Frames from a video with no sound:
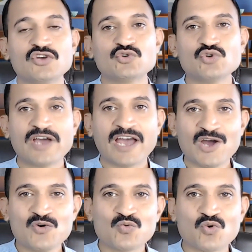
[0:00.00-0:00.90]
you should
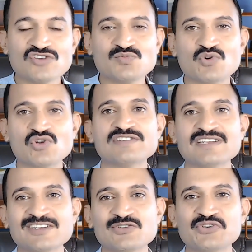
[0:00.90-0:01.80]
have voice
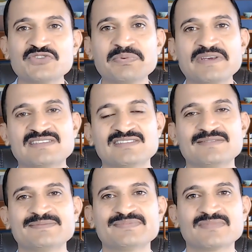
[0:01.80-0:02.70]
modulation in your speech.
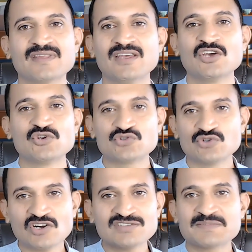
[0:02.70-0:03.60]
You should
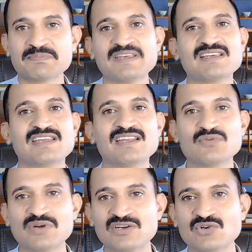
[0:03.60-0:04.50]
not speak
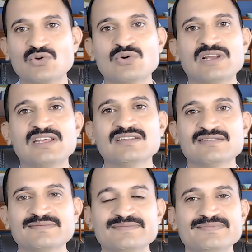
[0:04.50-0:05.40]
in one tone only.
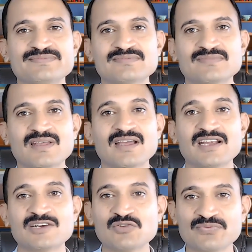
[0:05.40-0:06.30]

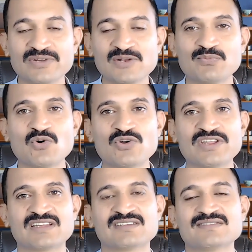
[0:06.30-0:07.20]
It will feel
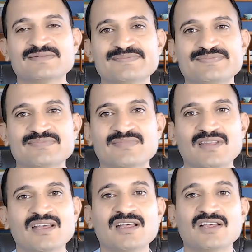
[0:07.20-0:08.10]
boring.
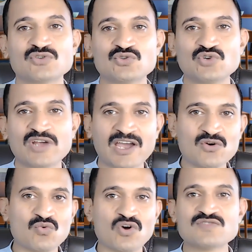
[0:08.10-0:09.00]
So you should
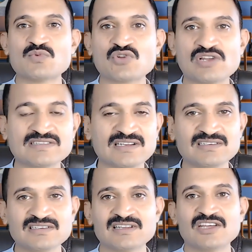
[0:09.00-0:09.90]
have voice
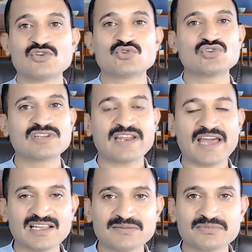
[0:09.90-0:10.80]
modulation. You should
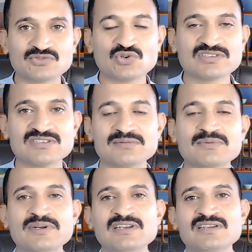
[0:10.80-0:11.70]
crack joke in
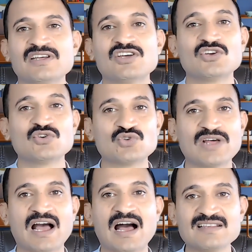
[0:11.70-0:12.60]
between. You should
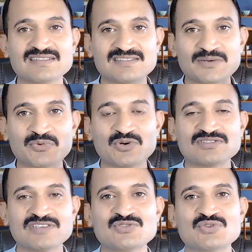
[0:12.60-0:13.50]
ask some
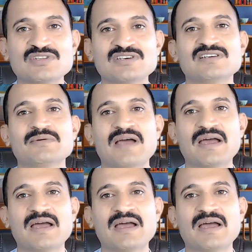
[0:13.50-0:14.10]
questions to